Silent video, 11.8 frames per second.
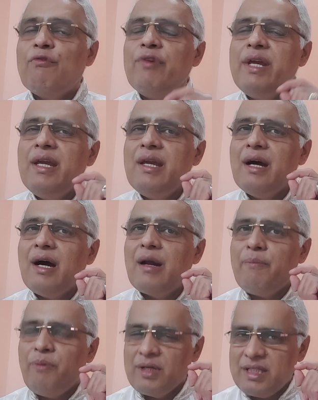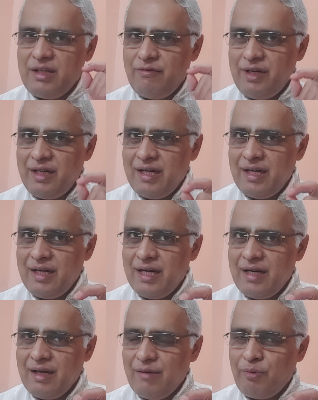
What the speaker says: we are positive intended,